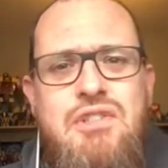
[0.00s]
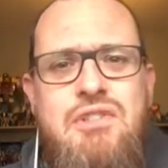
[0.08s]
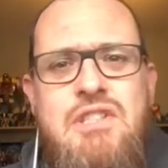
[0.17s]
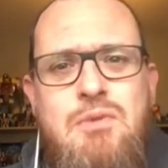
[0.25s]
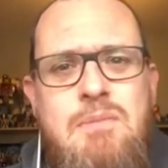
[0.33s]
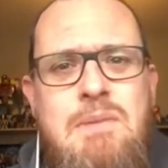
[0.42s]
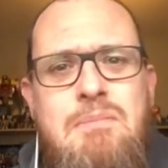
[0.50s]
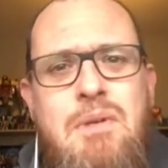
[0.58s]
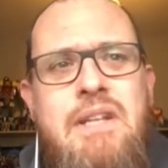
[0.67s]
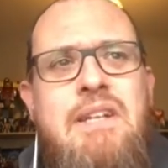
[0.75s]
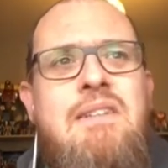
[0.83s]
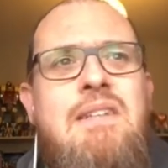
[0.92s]
this with my
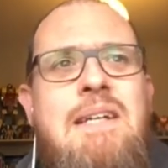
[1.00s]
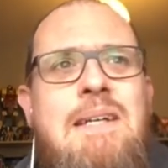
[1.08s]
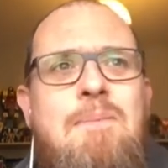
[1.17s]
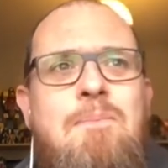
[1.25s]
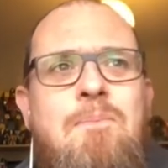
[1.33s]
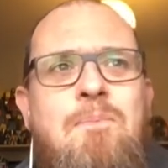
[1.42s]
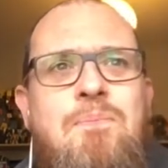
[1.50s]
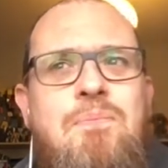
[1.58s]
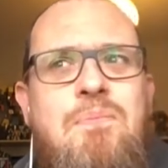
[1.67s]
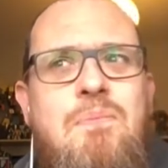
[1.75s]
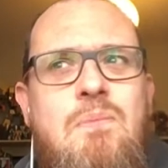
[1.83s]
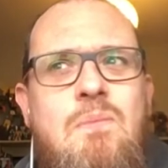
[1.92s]
mother.
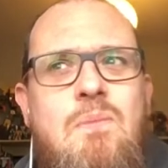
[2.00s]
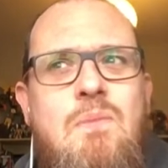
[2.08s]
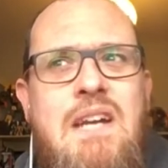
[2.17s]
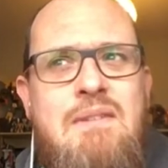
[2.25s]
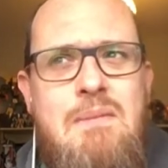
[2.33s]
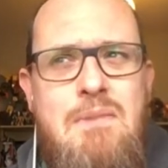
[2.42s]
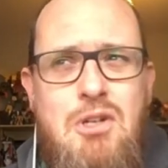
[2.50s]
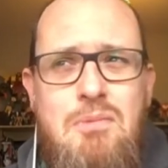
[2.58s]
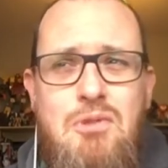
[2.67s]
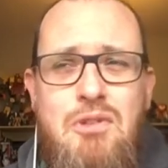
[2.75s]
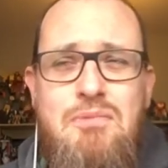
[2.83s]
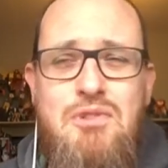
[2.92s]
I remember
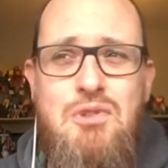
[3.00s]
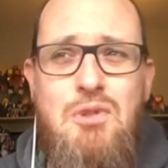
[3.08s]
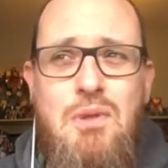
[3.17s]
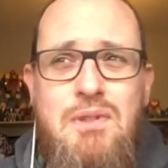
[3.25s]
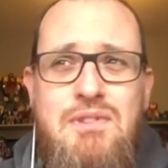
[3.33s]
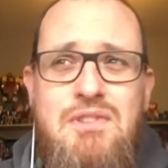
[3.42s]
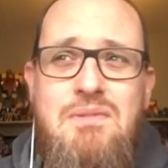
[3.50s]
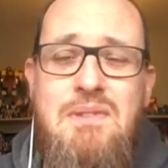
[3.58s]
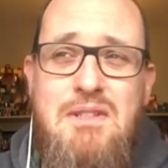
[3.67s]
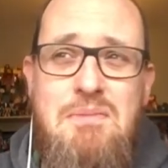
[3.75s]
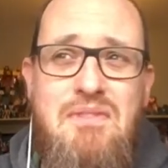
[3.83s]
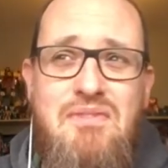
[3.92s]
coming home from school once when I
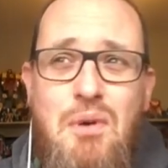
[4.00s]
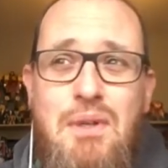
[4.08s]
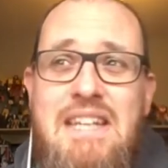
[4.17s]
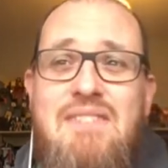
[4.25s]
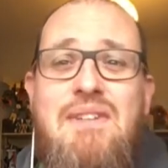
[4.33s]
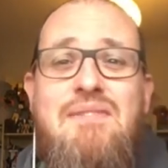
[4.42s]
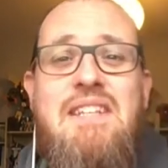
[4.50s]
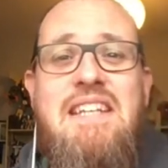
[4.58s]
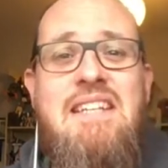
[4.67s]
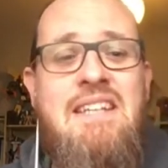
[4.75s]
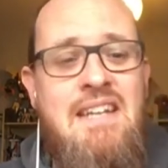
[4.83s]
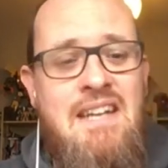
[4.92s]
was about 14,
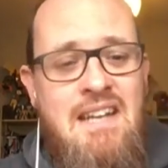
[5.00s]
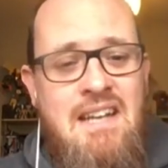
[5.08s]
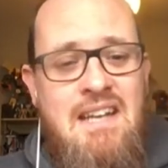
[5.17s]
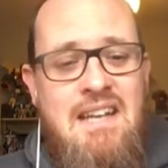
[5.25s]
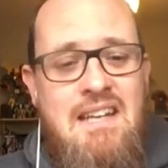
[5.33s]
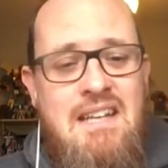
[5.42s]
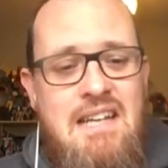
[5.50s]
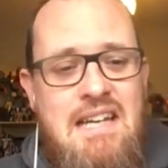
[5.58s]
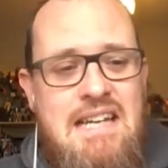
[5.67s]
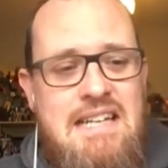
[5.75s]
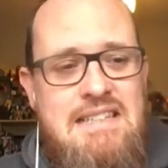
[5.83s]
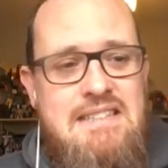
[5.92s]
15,
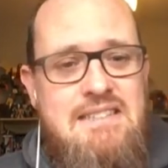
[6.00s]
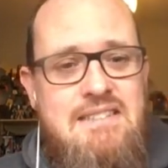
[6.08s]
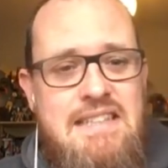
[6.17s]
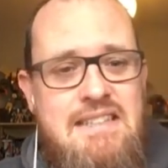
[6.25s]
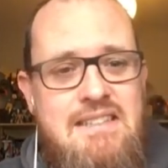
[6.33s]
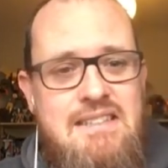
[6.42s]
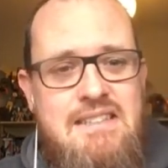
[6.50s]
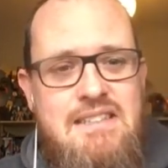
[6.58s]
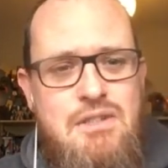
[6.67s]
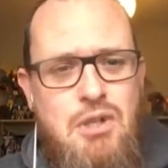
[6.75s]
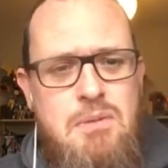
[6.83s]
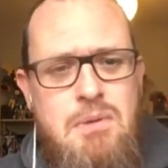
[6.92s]
and the
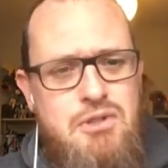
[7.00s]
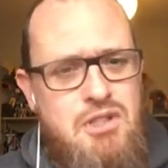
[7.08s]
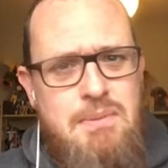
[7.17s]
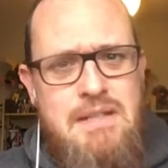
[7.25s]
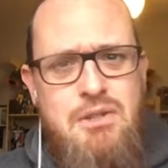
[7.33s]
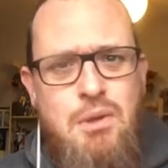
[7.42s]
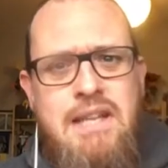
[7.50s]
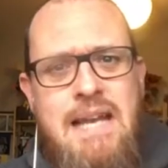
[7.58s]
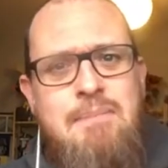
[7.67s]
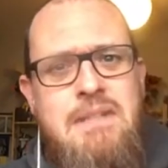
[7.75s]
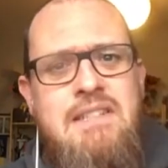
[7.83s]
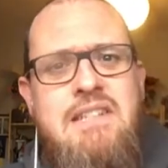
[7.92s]
toy box had been totally
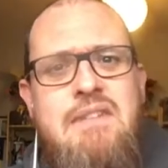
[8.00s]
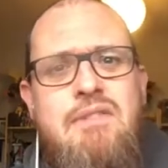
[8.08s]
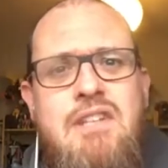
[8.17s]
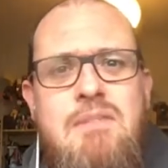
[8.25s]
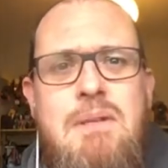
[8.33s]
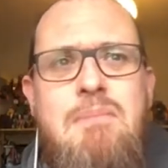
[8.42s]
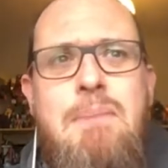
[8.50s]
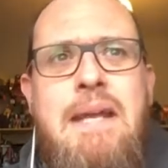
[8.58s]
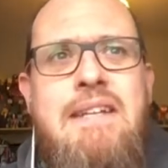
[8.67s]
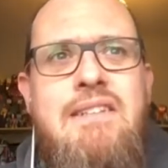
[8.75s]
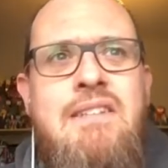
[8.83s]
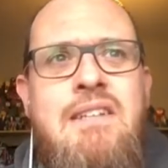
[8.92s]
emptied and everything had been
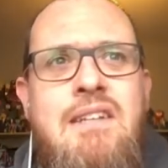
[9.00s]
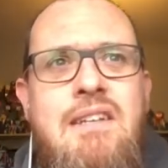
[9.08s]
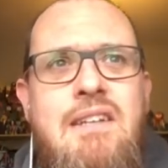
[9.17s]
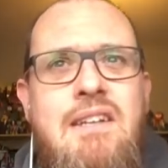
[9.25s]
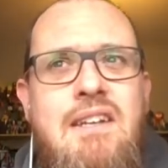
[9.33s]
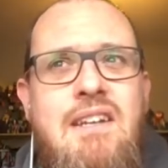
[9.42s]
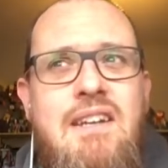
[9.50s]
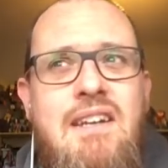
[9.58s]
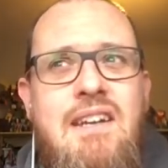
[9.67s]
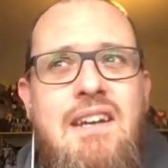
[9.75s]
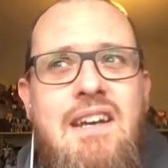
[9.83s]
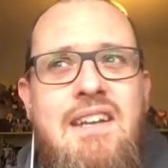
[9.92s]
binned.
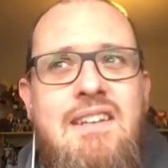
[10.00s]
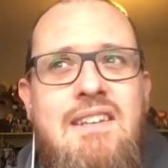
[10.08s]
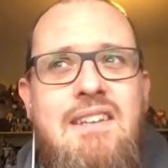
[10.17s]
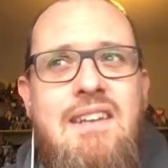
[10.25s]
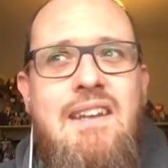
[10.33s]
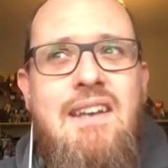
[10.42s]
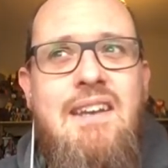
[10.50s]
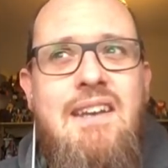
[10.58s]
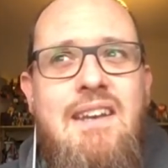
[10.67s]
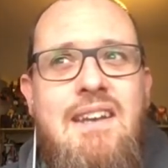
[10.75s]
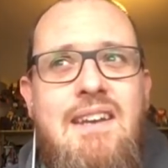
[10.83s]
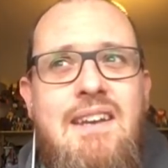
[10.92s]
And
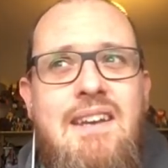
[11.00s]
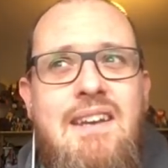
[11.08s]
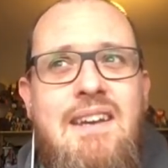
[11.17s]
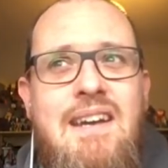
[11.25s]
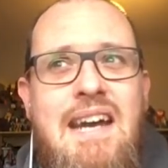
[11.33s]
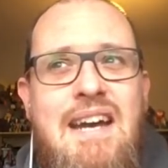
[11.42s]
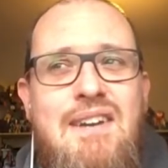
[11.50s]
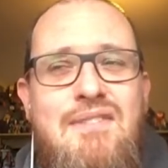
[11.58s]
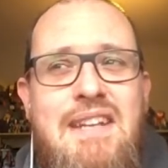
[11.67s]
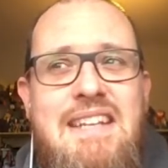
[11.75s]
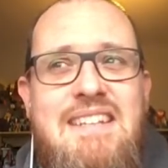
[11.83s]
I have like